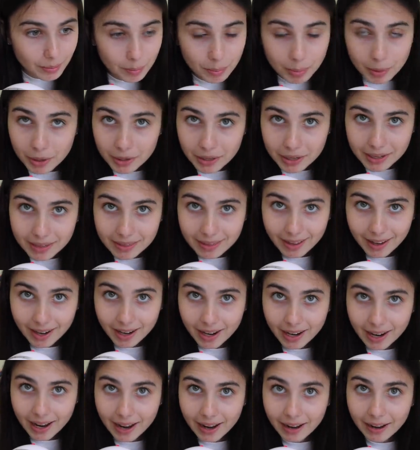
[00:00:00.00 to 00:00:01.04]
burden that
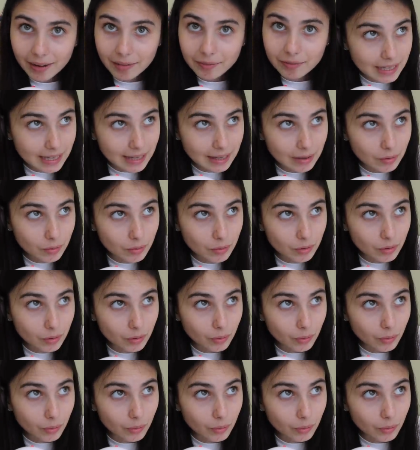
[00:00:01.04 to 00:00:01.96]
I have than